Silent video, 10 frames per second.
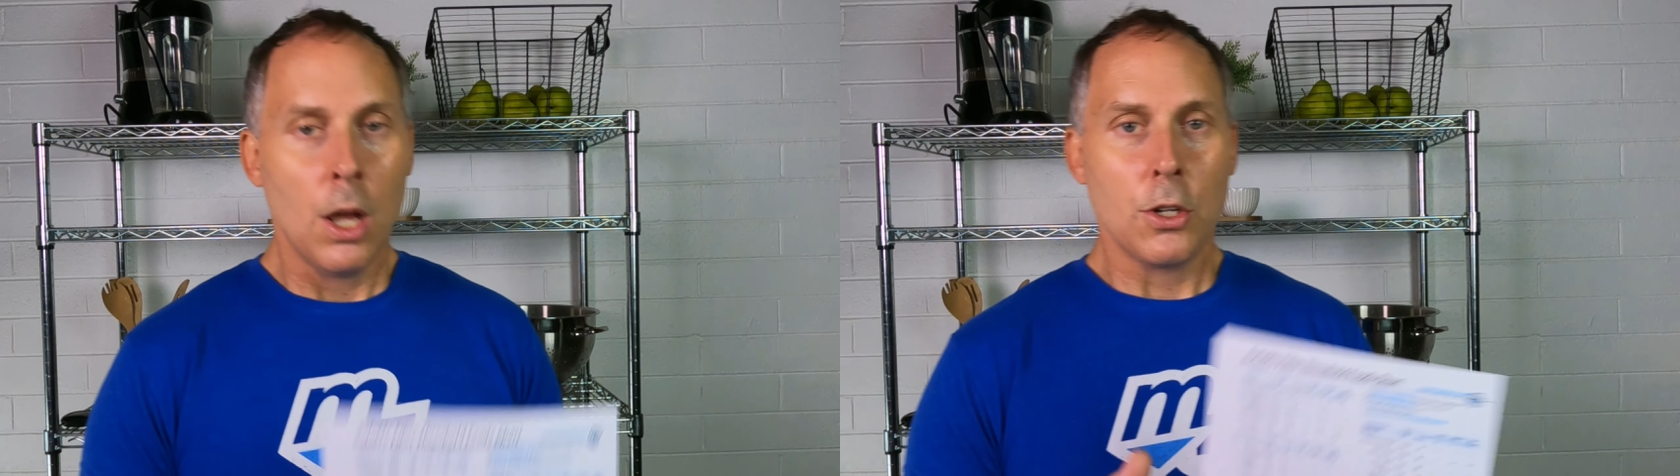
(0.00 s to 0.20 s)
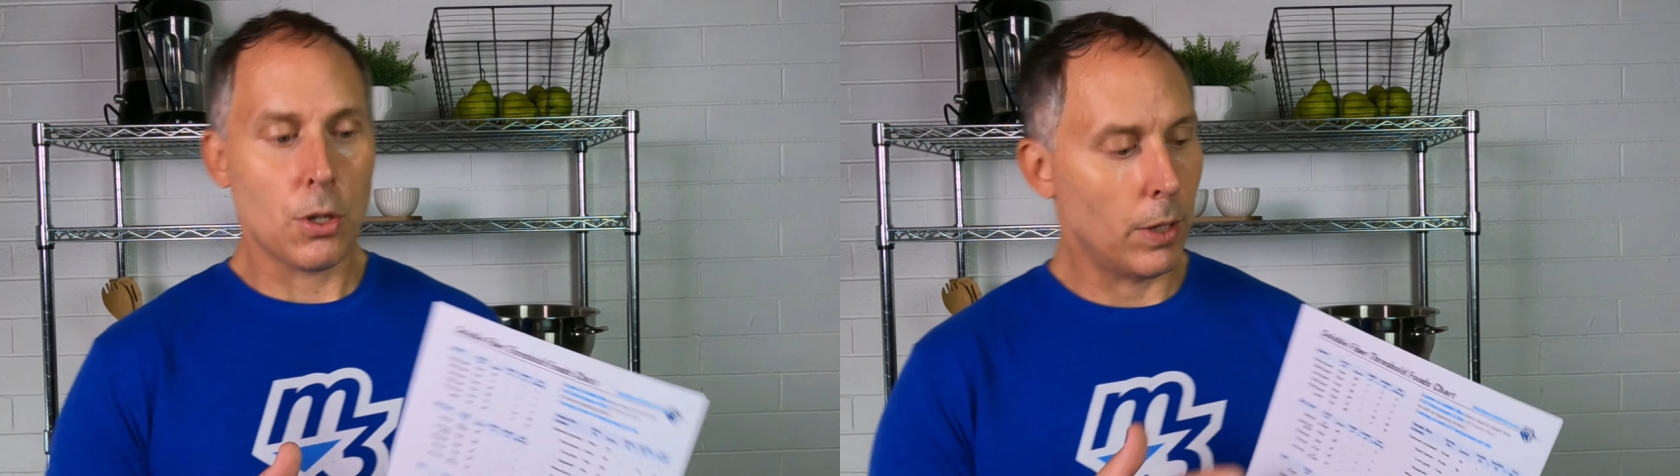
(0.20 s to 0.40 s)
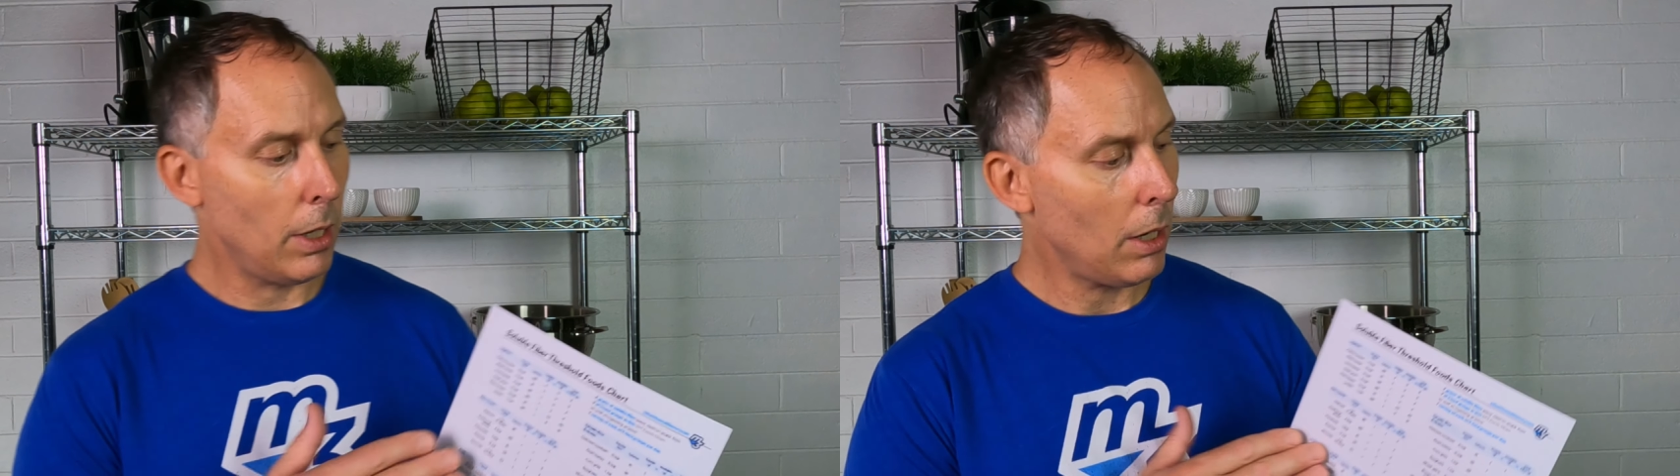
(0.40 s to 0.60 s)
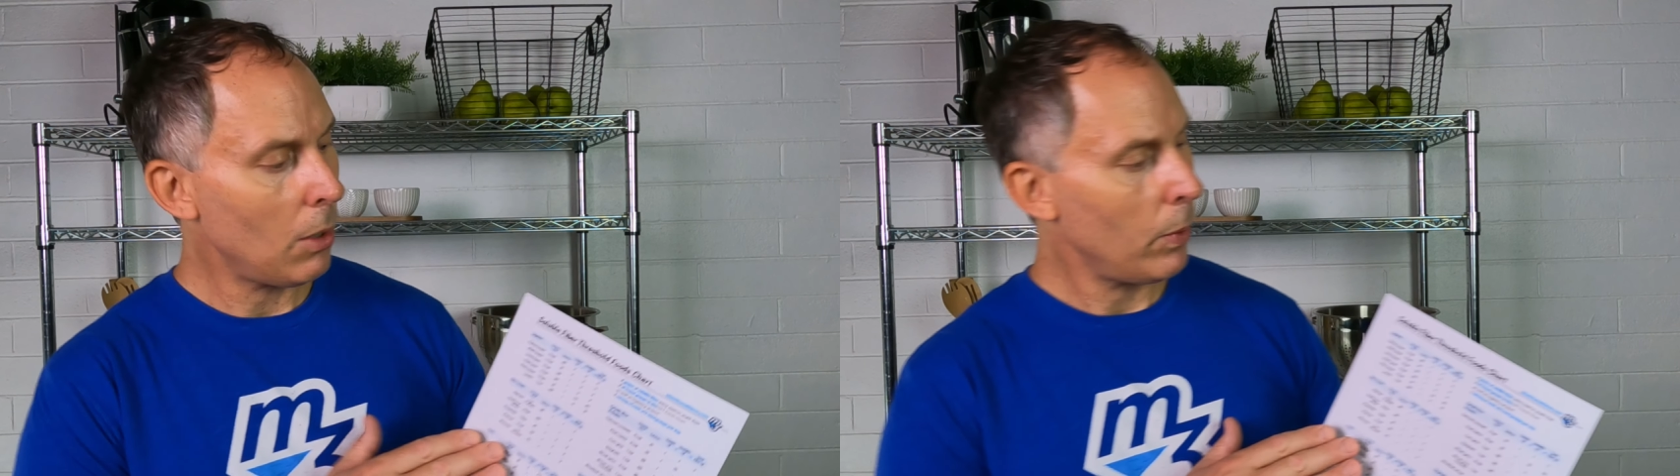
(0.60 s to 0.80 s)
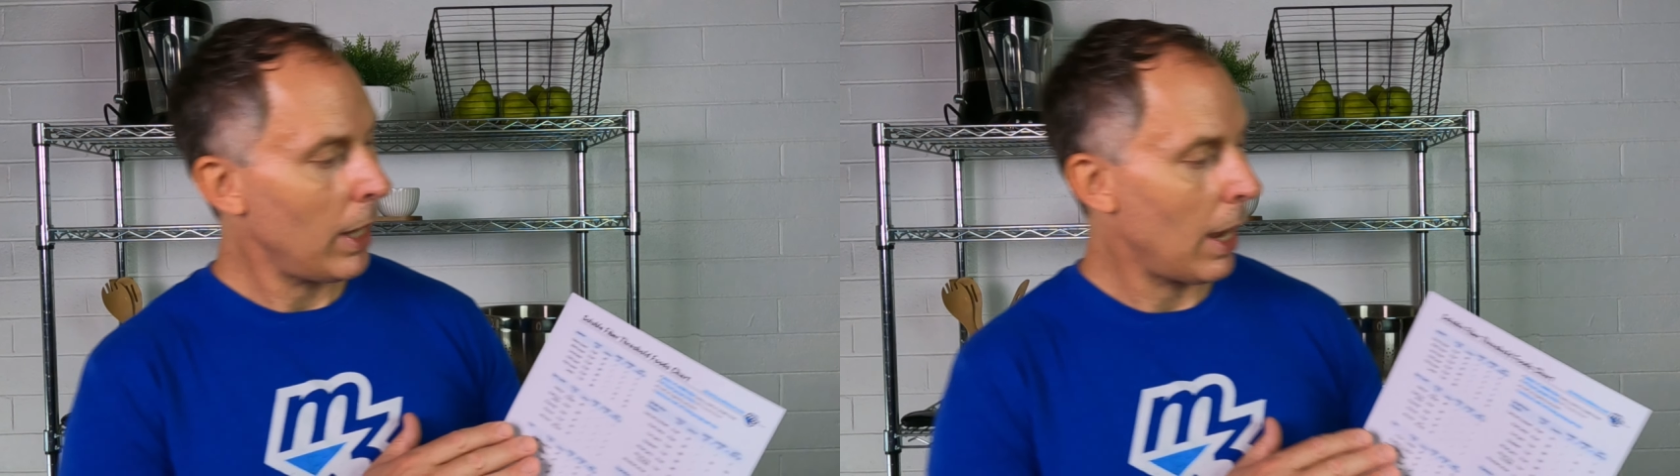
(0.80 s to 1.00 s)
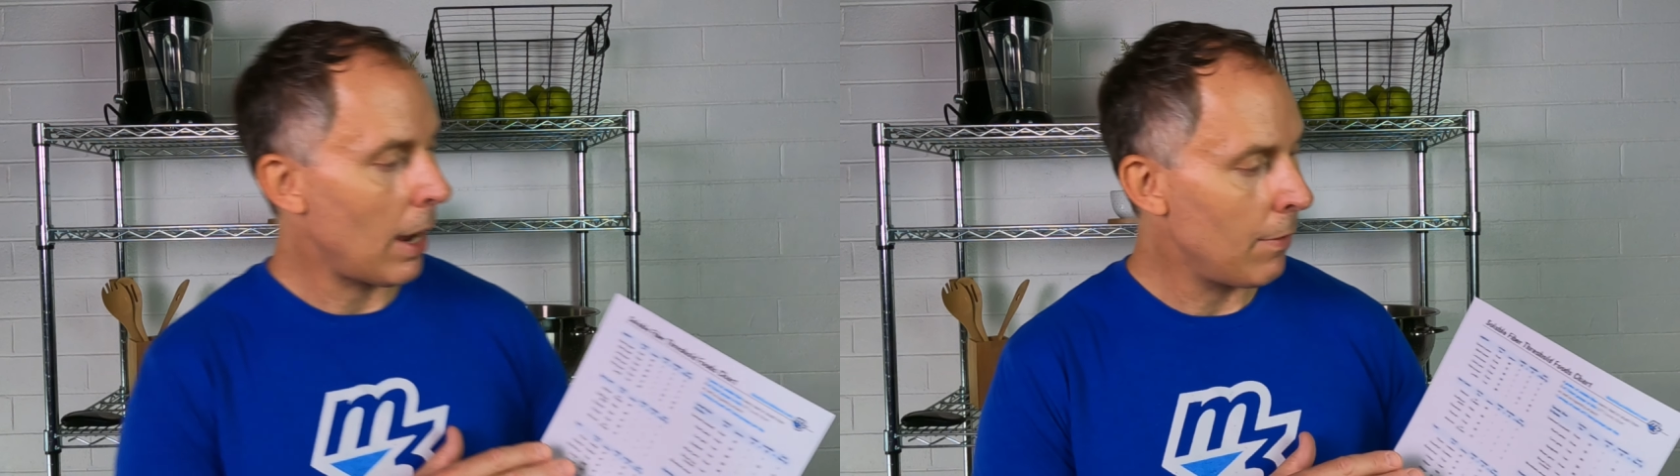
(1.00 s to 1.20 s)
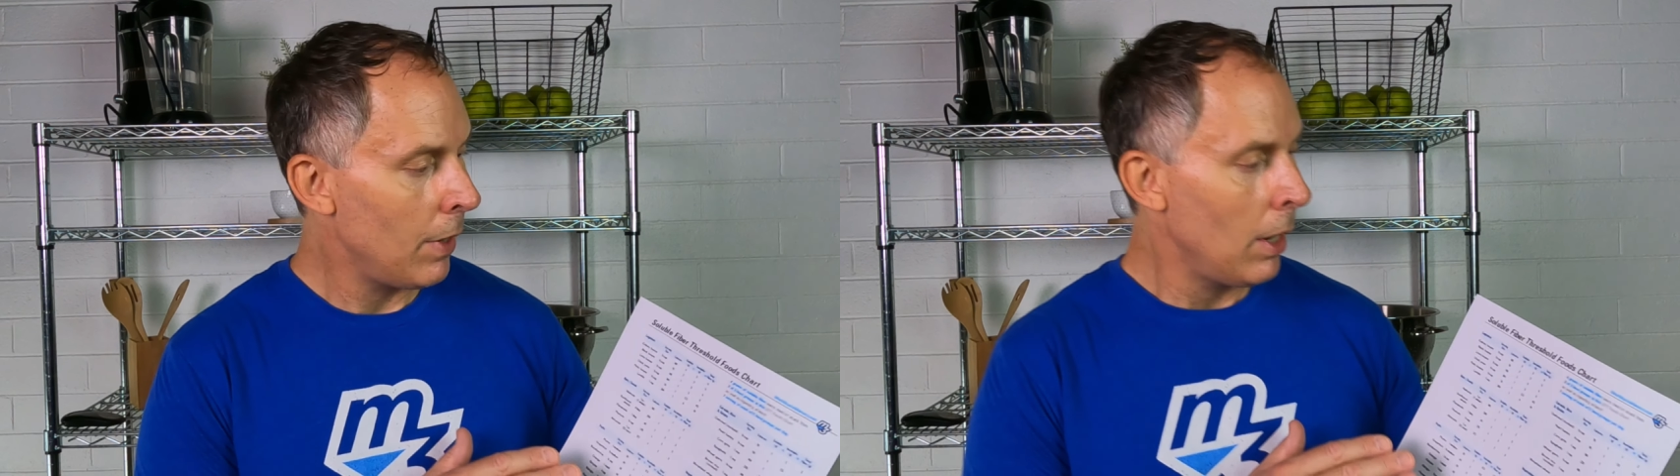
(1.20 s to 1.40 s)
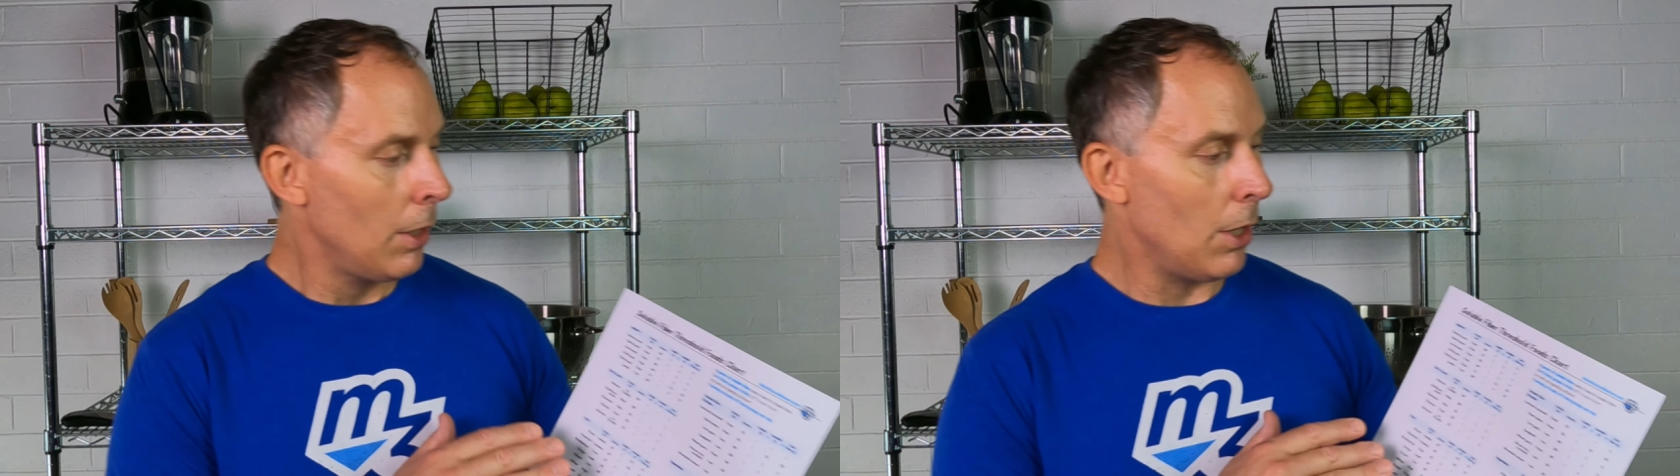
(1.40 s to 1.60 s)
So here we
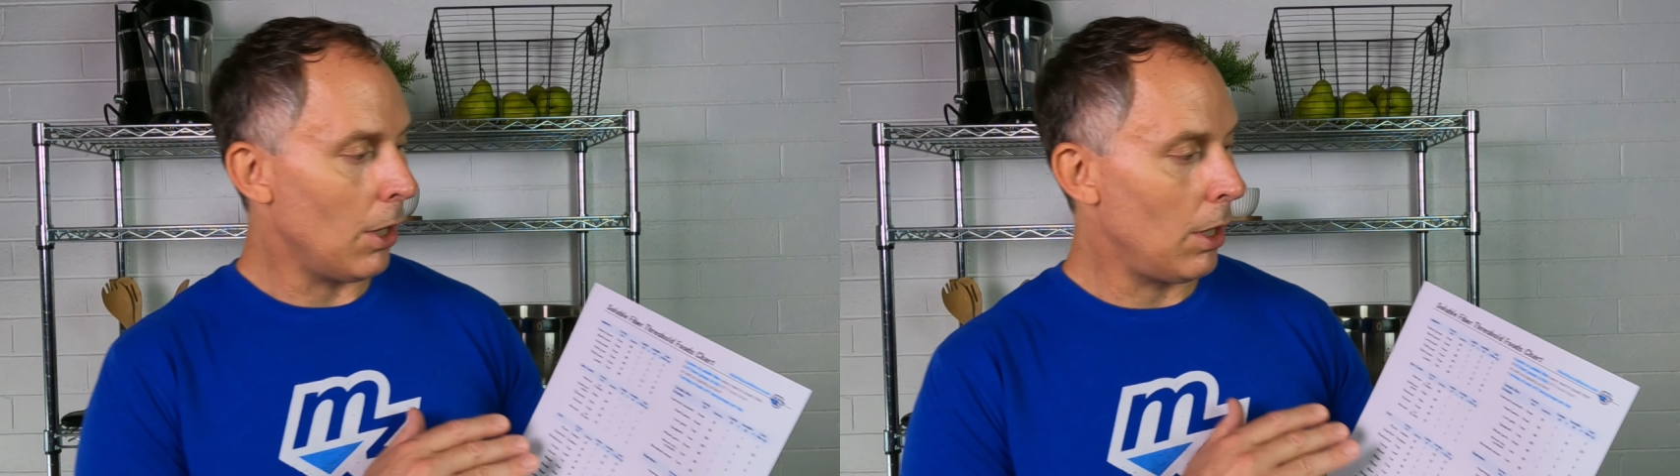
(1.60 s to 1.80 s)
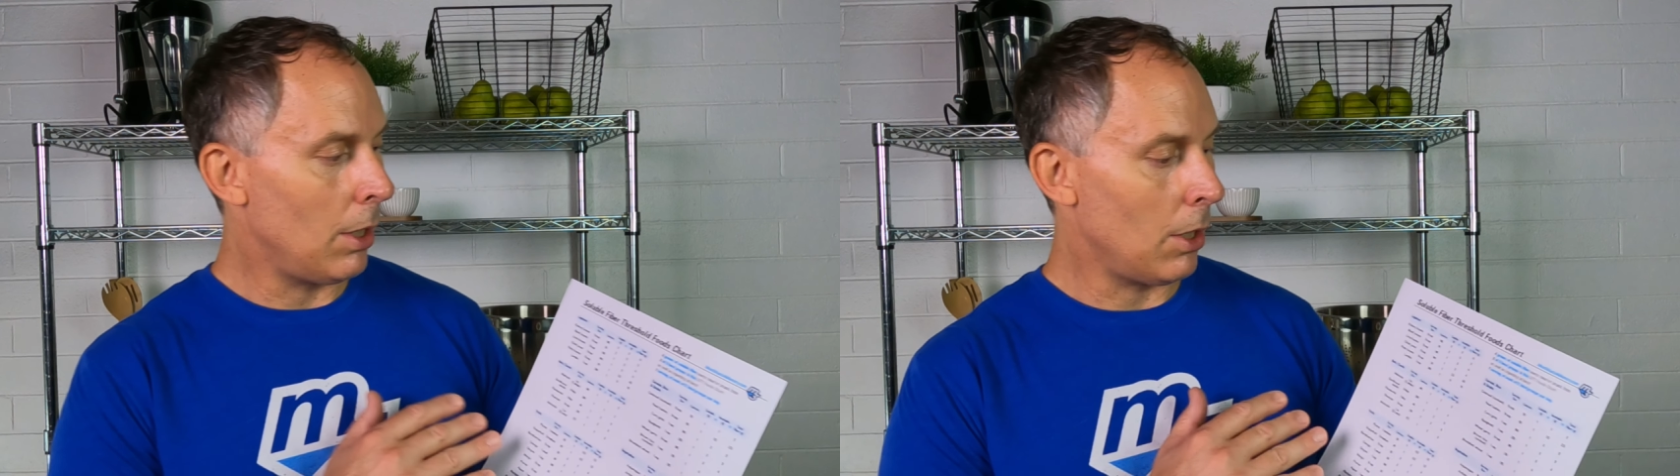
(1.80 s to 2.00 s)
have the,